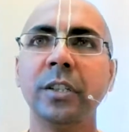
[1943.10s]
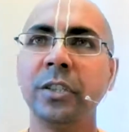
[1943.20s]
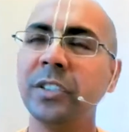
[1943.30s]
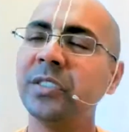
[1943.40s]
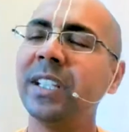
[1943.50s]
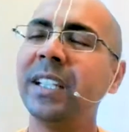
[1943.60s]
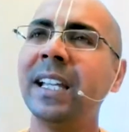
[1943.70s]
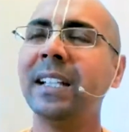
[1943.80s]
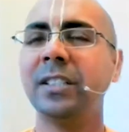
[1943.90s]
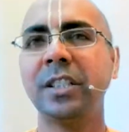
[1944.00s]
She's
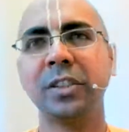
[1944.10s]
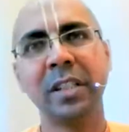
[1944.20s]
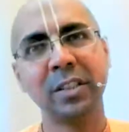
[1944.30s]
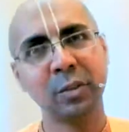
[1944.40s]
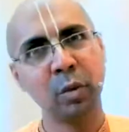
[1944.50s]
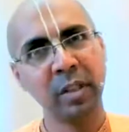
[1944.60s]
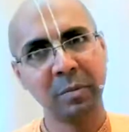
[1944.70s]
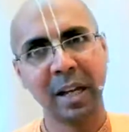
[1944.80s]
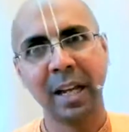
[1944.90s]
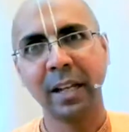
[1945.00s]
saying, as Krishna is
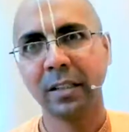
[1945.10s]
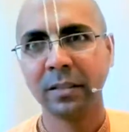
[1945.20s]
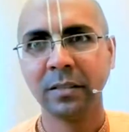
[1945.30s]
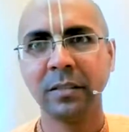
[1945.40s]
going back,